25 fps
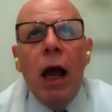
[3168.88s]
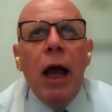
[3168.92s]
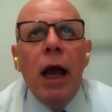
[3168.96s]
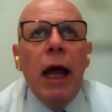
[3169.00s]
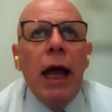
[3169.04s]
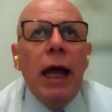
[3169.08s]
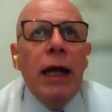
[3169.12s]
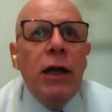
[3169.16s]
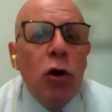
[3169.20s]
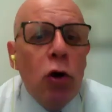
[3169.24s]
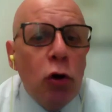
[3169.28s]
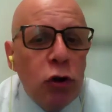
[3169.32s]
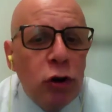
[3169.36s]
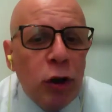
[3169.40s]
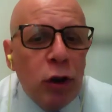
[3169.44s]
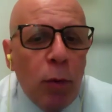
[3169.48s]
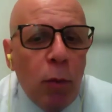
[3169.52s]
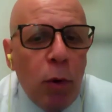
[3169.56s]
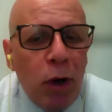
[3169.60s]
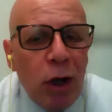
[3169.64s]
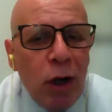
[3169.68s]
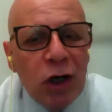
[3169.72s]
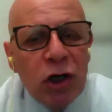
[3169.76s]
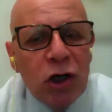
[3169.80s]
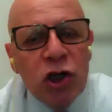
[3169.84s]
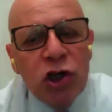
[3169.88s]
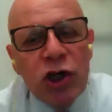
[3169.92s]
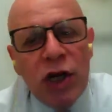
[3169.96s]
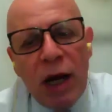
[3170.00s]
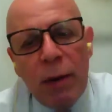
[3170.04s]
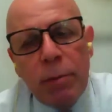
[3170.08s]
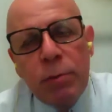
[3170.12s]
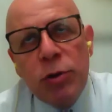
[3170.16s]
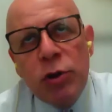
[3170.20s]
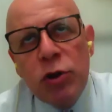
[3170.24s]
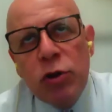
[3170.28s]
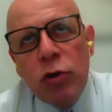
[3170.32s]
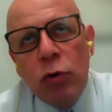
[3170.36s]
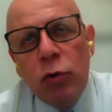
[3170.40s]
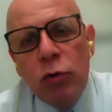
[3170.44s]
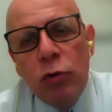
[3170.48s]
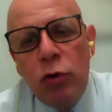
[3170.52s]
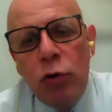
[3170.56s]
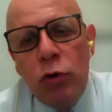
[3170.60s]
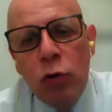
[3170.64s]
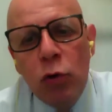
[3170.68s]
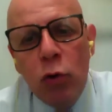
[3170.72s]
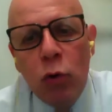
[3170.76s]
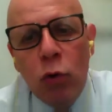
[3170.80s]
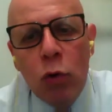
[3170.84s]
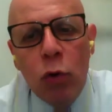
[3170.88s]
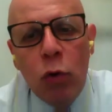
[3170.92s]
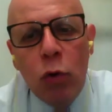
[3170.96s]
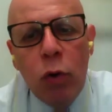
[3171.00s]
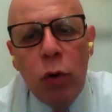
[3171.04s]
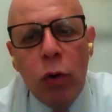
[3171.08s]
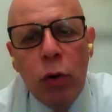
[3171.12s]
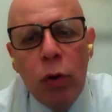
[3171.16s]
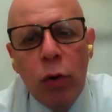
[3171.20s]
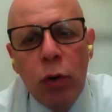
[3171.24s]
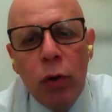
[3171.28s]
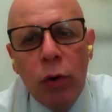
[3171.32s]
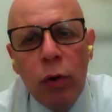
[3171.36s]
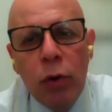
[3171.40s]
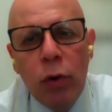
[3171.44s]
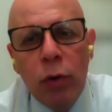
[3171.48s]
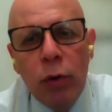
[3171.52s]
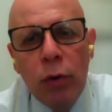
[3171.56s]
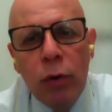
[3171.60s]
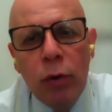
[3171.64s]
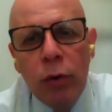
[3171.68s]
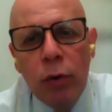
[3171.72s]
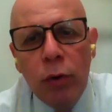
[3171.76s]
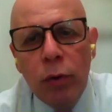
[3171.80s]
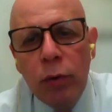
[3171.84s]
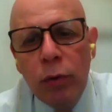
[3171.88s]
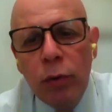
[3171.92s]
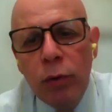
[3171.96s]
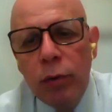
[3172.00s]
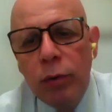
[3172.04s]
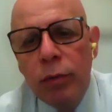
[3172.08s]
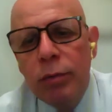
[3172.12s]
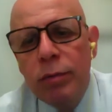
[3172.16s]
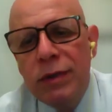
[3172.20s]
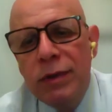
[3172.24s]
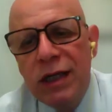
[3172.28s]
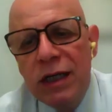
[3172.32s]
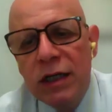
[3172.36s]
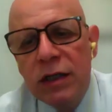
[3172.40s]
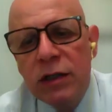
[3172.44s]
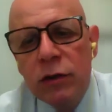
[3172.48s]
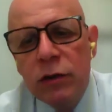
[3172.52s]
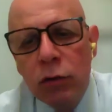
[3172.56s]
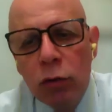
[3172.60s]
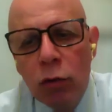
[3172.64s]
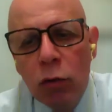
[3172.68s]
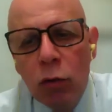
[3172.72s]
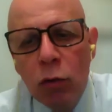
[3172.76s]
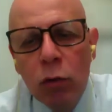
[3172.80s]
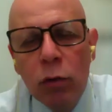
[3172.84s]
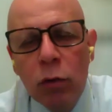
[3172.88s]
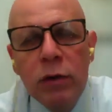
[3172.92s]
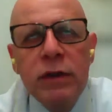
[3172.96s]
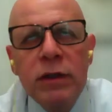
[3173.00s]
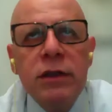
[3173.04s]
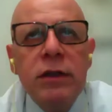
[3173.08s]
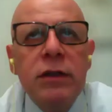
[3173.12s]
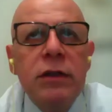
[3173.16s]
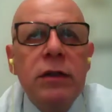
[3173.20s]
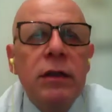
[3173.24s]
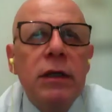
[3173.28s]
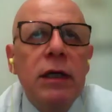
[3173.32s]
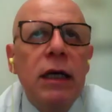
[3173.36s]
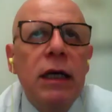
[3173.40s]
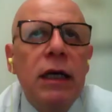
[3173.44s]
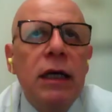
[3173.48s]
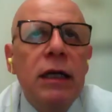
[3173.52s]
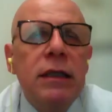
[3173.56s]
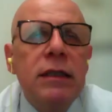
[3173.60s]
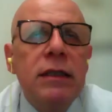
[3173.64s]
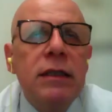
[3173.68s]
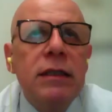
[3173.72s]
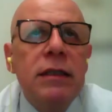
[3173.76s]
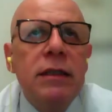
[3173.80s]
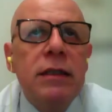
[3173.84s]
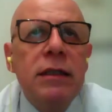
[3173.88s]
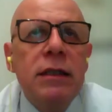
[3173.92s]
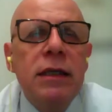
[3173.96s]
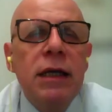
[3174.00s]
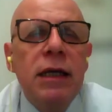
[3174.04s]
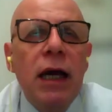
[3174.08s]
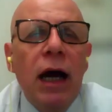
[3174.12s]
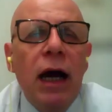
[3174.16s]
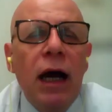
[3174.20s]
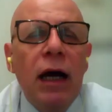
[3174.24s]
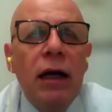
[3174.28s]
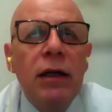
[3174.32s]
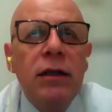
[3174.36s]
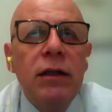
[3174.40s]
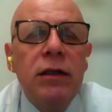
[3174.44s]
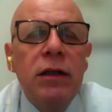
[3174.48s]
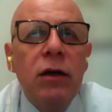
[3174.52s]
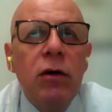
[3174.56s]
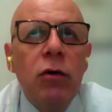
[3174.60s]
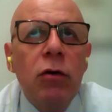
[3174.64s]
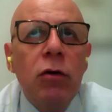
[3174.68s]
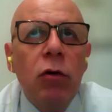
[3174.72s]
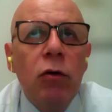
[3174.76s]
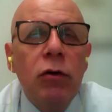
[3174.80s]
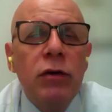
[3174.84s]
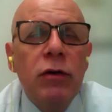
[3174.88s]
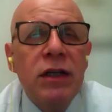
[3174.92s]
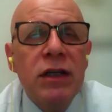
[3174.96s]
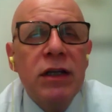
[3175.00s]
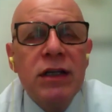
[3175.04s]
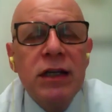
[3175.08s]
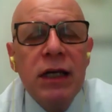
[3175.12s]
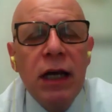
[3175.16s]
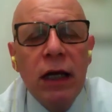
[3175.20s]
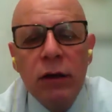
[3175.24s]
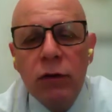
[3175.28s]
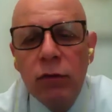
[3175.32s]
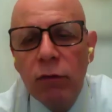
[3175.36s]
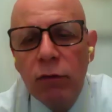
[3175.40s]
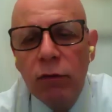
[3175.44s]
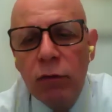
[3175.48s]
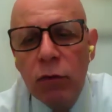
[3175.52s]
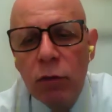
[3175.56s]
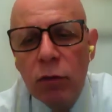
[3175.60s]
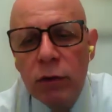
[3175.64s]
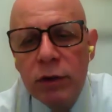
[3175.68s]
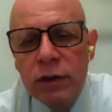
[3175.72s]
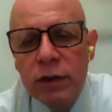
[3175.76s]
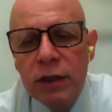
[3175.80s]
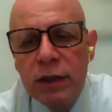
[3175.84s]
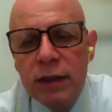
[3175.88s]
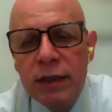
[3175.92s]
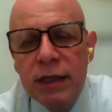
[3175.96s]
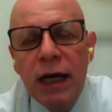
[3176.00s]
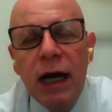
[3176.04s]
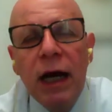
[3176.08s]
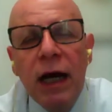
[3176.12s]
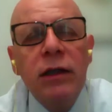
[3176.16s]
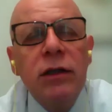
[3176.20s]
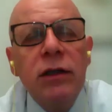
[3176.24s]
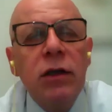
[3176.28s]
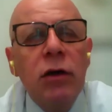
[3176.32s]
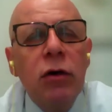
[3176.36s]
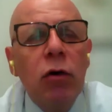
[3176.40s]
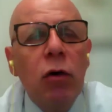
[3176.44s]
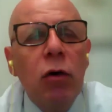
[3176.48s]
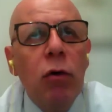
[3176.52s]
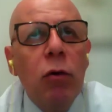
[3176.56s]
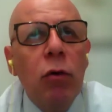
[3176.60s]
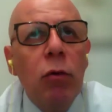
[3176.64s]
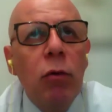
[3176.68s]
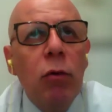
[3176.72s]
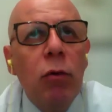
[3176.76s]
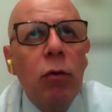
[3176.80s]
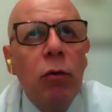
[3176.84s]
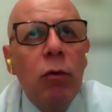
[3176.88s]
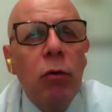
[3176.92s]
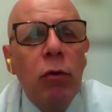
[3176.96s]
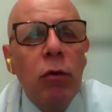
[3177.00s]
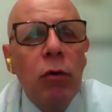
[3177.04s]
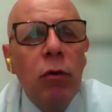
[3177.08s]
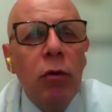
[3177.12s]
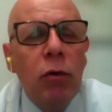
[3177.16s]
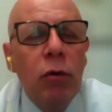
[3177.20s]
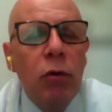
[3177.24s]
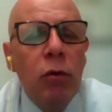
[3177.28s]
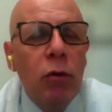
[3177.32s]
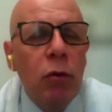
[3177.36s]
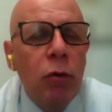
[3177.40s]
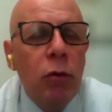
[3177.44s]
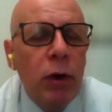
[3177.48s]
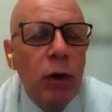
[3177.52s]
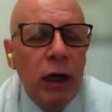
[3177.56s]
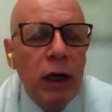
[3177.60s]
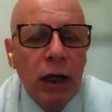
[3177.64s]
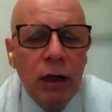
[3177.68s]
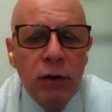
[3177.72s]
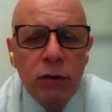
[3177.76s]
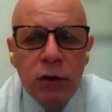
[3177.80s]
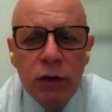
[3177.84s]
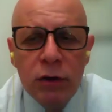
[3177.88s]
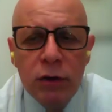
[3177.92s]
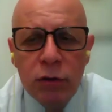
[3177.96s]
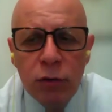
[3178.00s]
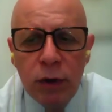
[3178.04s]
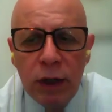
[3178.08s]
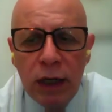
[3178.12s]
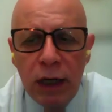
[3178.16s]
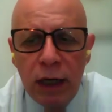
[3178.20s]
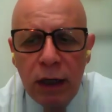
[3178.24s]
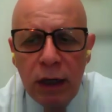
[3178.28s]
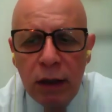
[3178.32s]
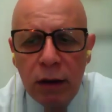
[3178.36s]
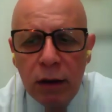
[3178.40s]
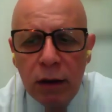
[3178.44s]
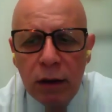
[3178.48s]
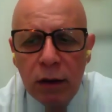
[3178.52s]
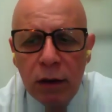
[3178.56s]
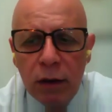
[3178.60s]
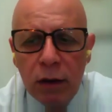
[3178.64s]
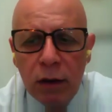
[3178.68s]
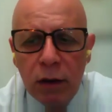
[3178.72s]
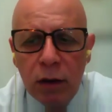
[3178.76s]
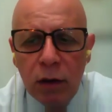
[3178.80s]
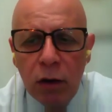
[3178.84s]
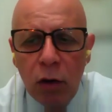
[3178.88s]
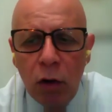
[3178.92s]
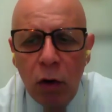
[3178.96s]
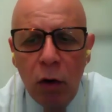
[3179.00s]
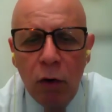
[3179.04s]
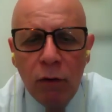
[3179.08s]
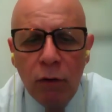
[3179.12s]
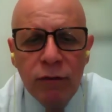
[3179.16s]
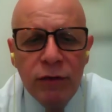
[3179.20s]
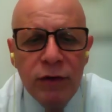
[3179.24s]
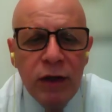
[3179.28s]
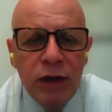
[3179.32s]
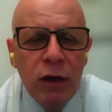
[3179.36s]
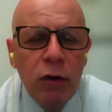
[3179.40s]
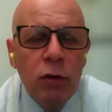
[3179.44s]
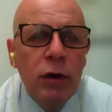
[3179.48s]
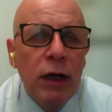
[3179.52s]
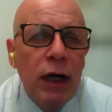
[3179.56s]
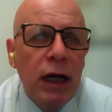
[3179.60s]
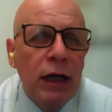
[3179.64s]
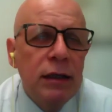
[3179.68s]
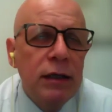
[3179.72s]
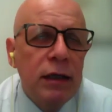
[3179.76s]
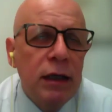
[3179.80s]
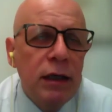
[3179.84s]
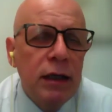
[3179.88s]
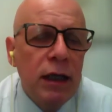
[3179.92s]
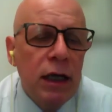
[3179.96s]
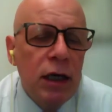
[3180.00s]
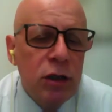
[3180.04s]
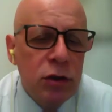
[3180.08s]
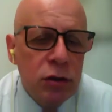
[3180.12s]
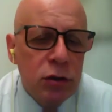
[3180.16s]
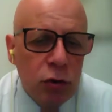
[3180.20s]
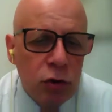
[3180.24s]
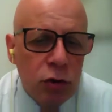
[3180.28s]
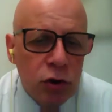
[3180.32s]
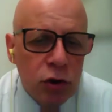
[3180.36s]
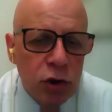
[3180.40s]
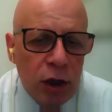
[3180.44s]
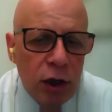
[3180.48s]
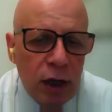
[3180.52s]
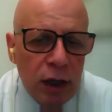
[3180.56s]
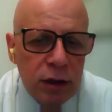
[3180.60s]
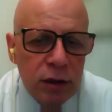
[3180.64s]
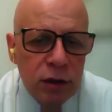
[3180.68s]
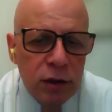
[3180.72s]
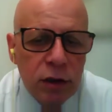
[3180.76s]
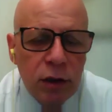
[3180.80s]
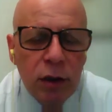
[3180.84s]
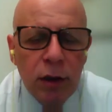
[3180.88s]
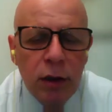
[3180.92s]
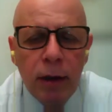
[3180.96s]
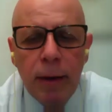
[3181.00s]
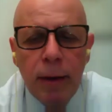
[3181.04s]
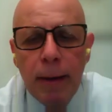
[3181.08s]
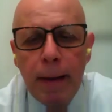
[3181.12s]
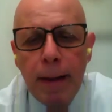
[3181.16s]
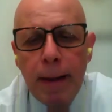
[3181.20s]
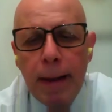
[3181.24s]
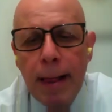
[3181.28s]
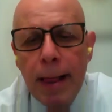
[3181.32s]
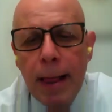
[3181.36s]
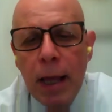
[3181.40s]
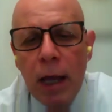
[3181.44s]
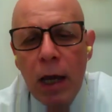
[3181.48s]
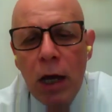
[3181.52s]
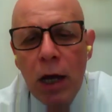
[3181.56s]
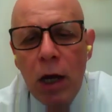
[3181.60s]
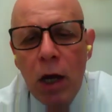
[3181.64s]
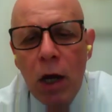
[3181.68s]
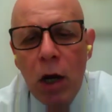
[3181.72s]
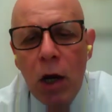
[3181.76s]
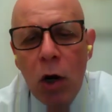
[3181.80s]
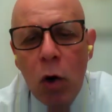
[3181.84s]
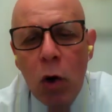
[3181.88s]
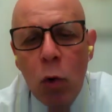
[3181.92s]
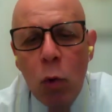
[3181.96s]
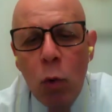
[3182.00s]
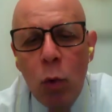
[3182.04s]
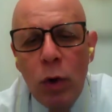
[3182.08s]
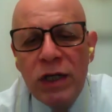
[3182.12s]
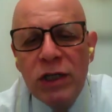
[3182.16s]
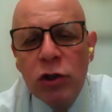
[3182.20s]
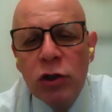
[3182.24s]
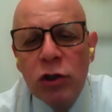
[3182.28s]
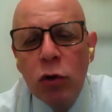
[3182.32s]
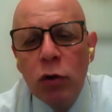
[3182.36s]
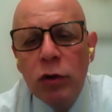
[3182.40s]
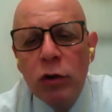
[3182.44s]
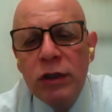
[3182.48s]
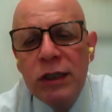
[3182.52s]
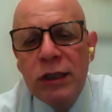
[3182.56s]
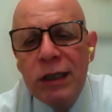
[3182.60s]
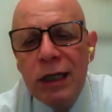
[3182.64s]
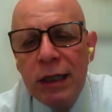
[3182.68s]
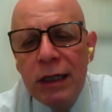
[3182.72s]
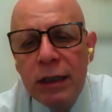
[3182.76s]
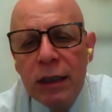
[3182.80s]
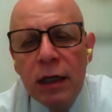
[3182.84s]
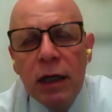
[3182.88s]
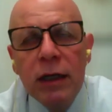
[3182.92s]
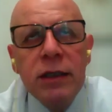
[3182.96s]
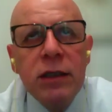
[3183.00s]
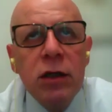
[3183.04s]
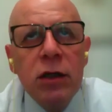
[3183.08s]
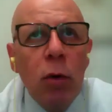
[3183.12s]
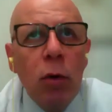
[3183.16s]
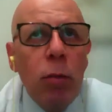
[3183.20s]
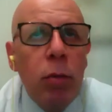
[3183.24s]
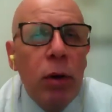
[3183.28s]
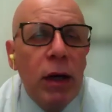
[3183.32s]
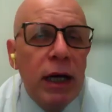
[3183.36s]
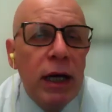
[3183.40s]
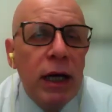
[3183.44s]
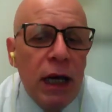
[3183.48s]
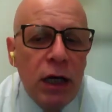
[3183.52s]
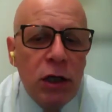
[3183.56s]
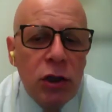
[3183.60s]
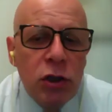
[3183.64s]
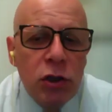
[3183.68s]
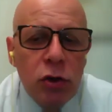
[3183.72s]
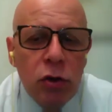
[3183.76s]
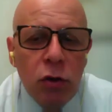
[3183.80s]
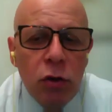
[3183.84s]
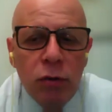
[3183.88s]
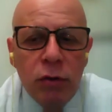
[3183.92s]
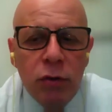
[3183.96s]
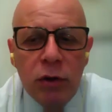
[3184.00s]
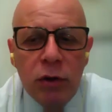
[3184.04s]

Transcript: A notable exception to these rules is the set of rules is the Article 103 of the United Nations Charter, which consider the obligation